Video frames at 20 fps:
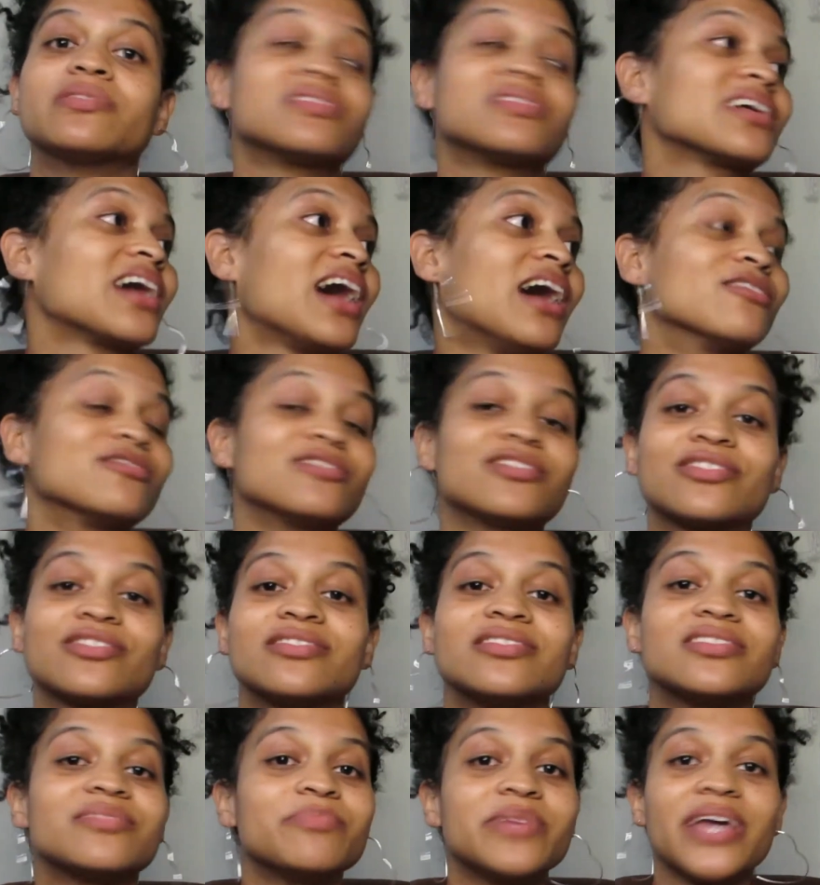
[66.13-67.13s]
accounts
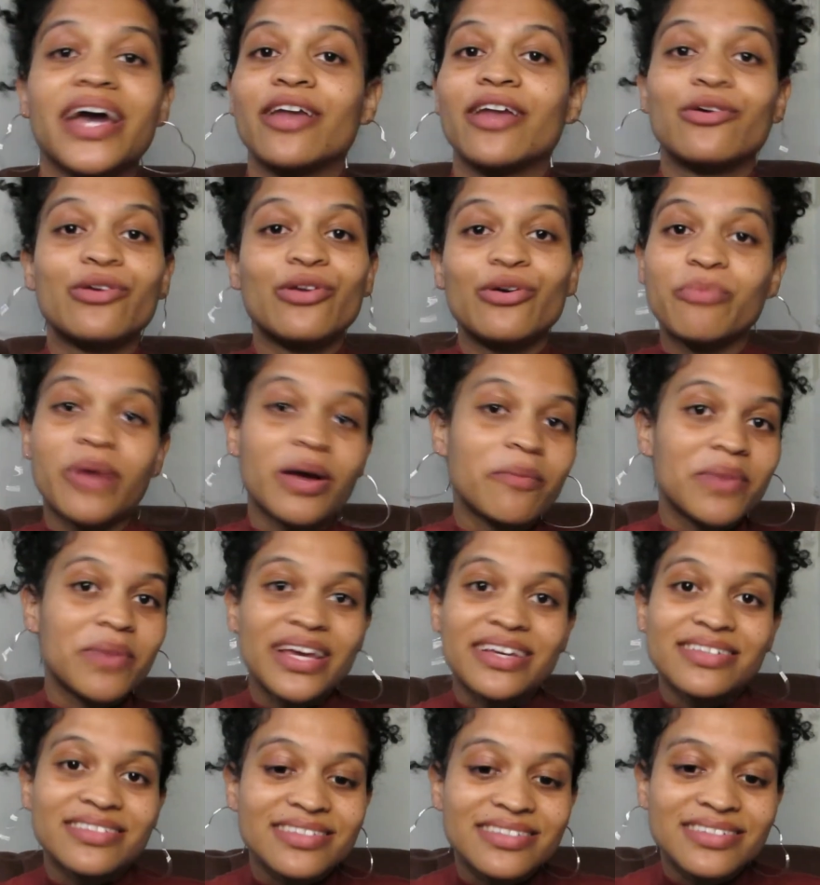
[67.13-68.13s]
because I don't know my
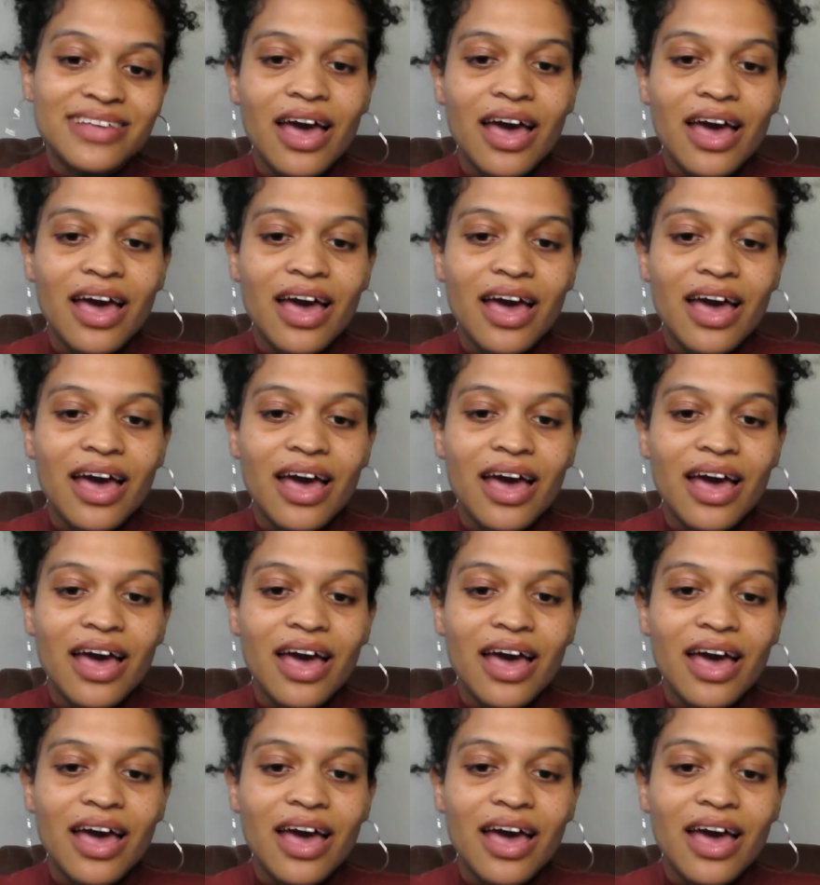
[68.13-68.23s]
place.